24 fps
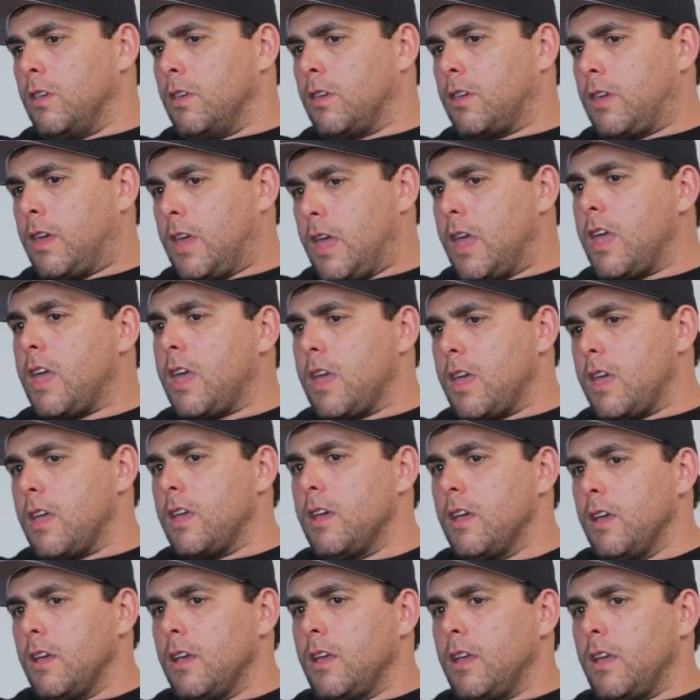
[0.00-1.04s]
key
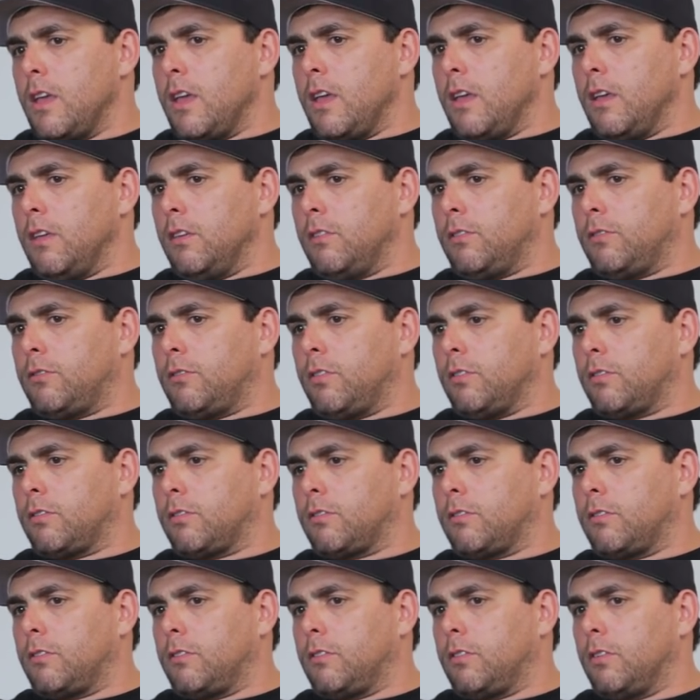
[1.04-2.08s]
is
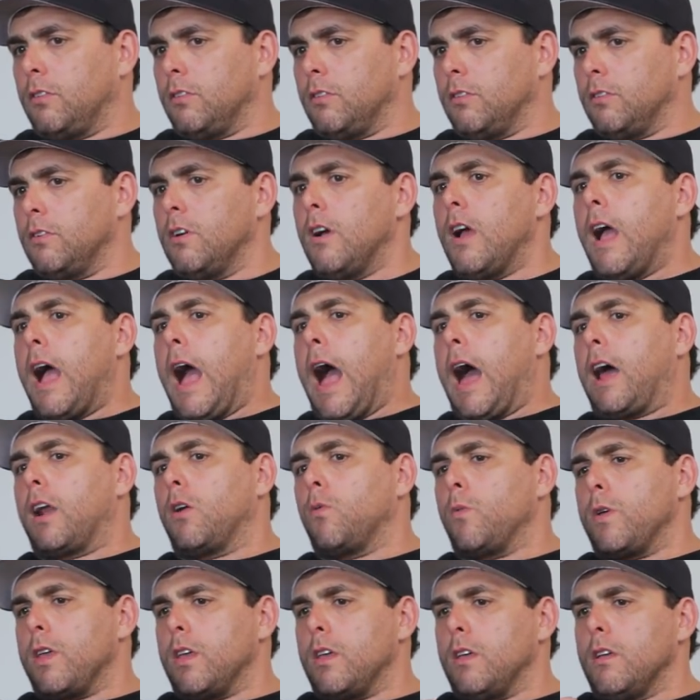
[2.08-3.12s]
to how do
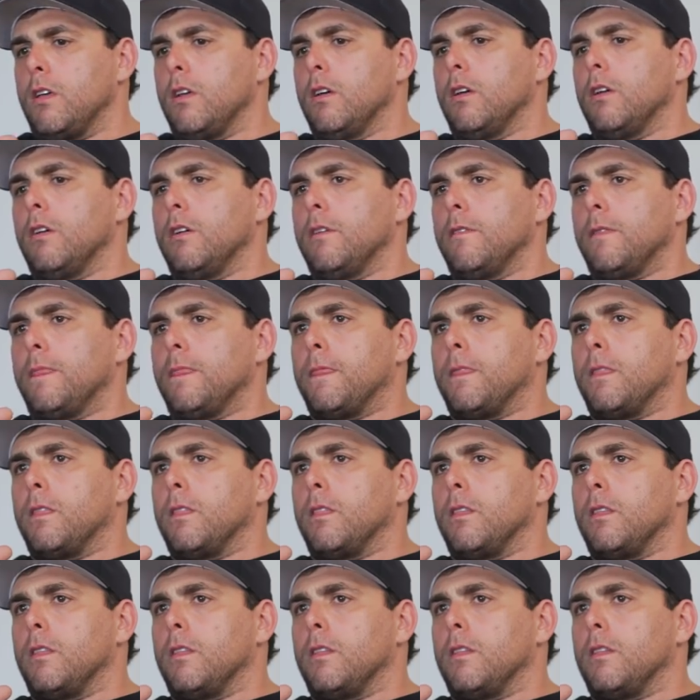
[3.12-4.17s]
we
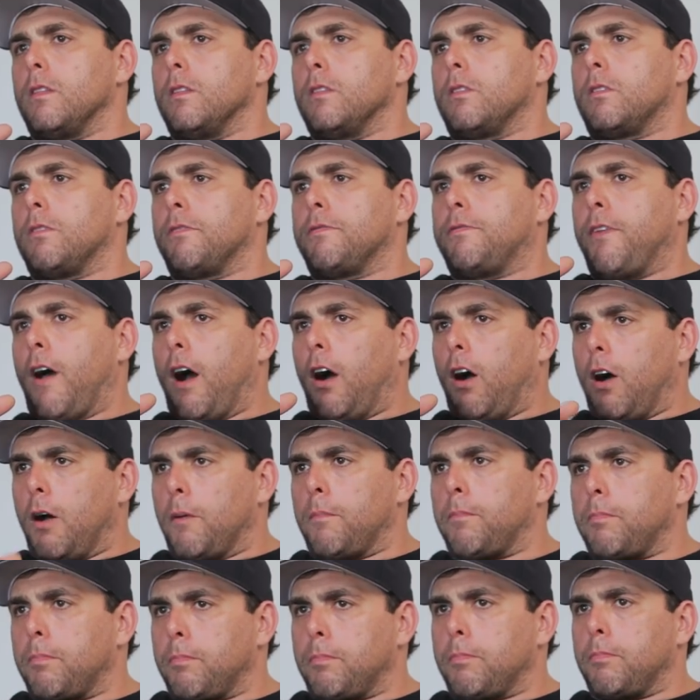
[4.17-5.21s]

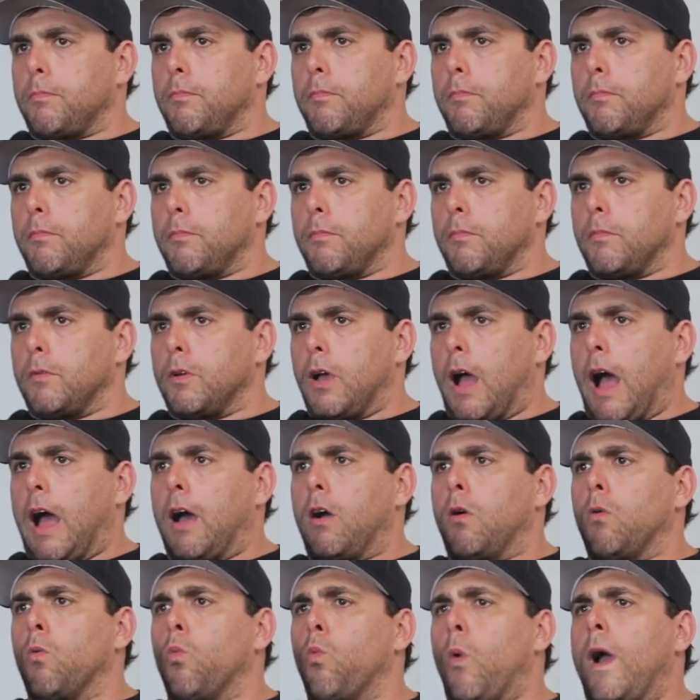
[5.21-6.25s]
develop,
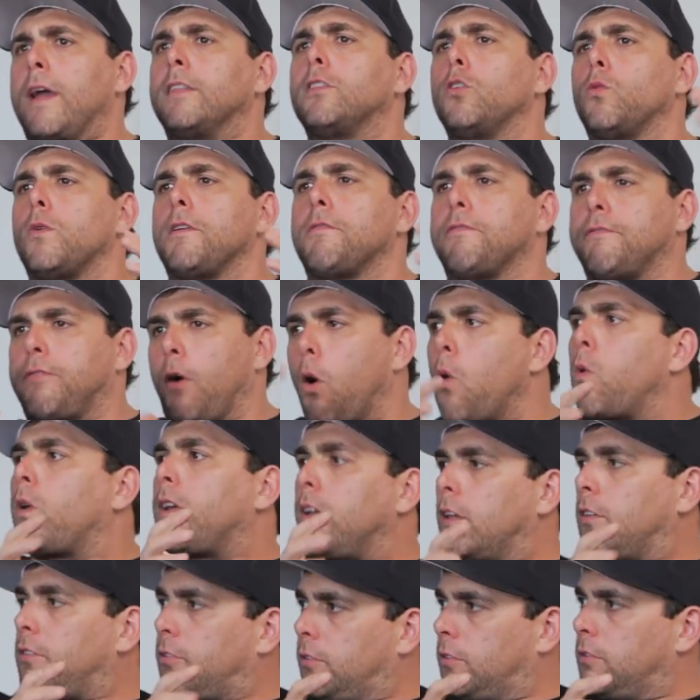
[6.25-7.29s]
when do we
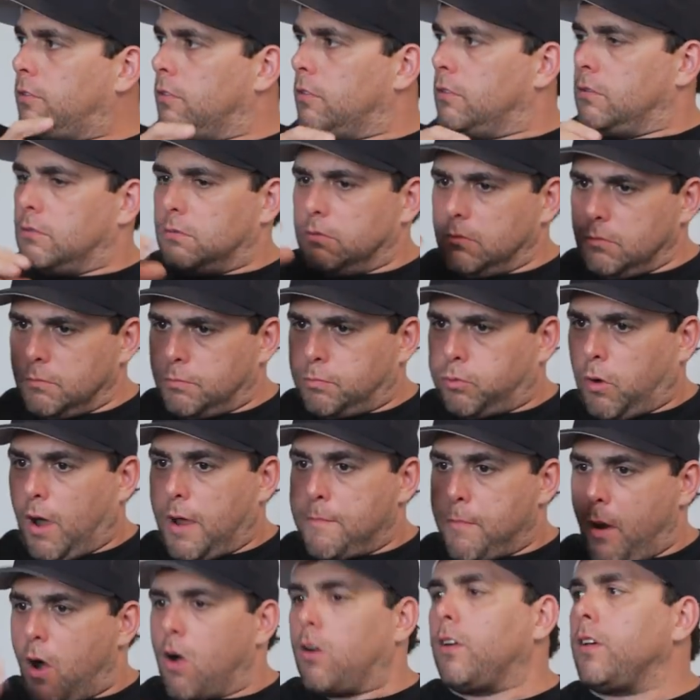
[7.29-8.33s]
focus
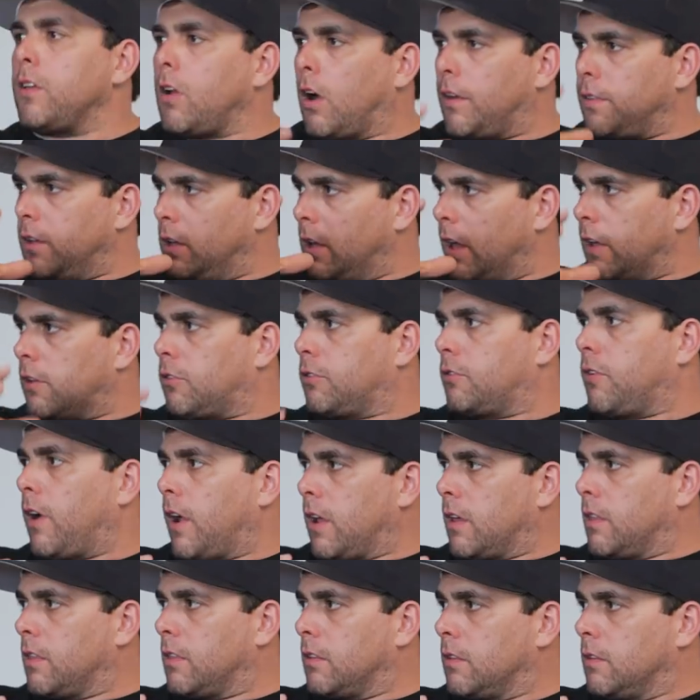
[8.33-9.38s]
primarily on the leg
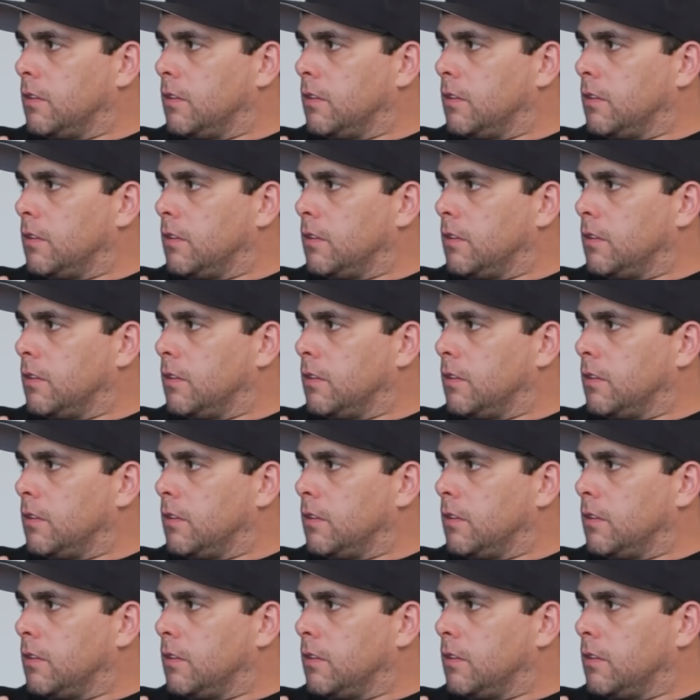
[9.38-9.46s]
strength,